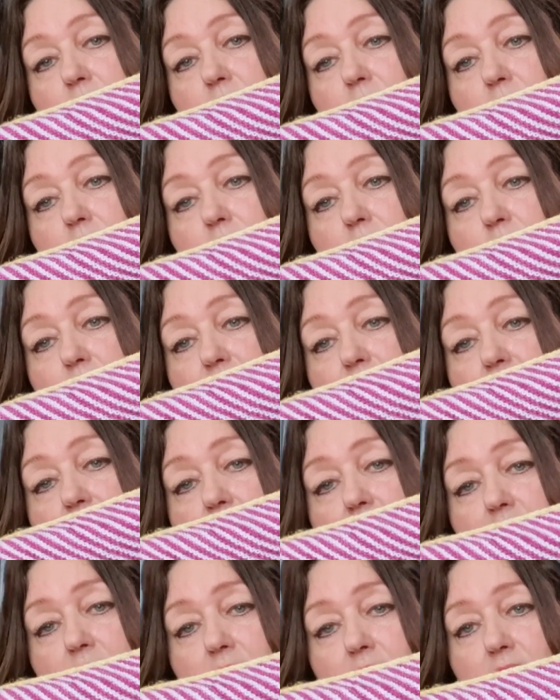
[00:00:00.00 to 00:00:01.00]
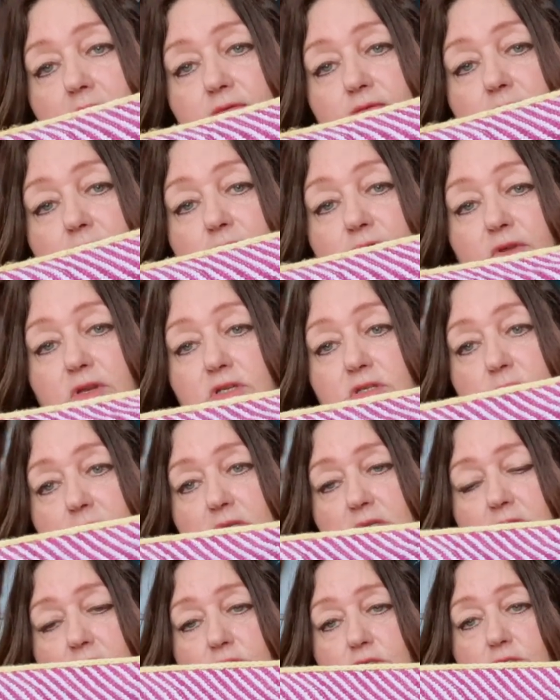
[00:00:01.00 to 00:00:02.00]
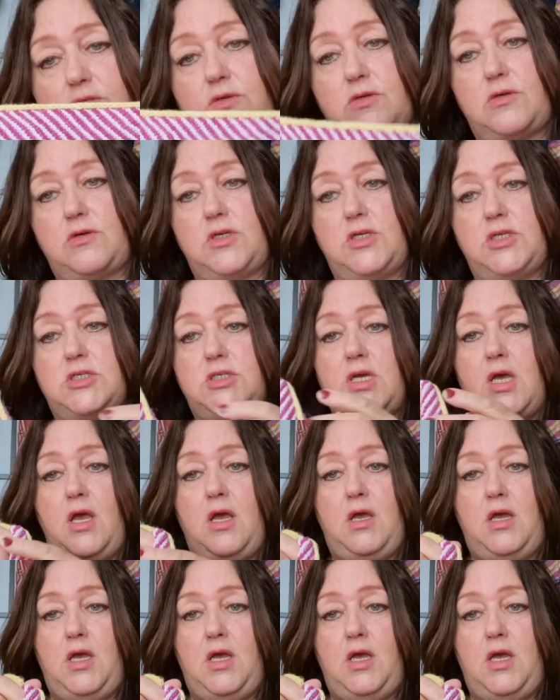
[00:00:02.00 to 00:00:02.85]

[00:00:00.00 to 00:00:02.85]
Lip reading: with Jana from Finnish Knitting Stories.